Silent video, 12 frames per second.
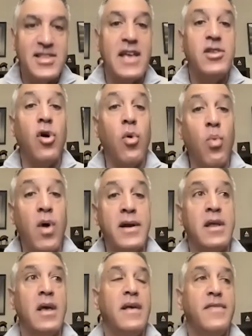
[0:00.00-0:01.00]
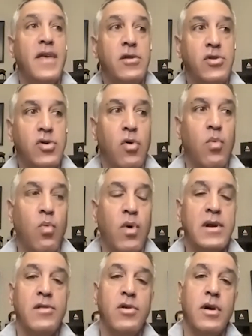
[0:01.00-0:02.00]
Because they don't
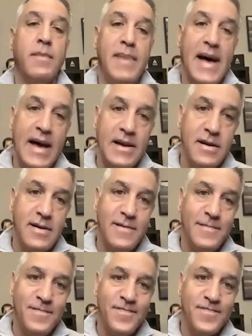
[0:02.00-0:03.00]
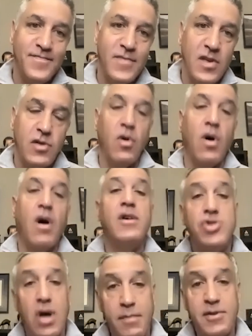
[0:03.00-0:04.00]
want to look bad. So our
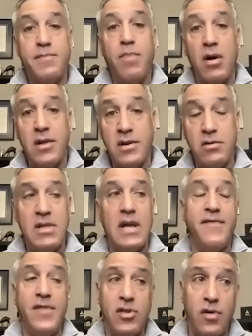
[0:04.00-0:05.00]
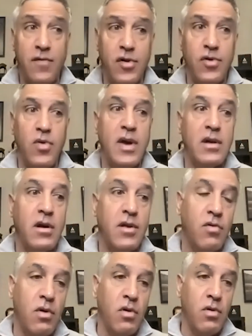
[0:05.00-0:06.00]
job is partly to do that. If you're doing it on
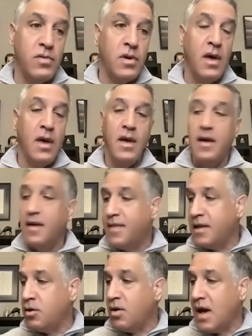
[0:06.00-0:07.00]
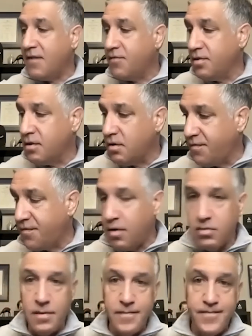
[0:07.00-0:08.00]
your own, then you have a little
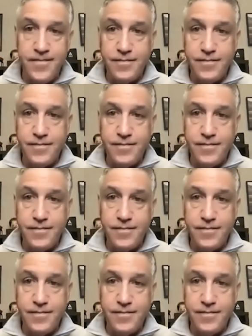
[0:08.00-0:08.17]
phone.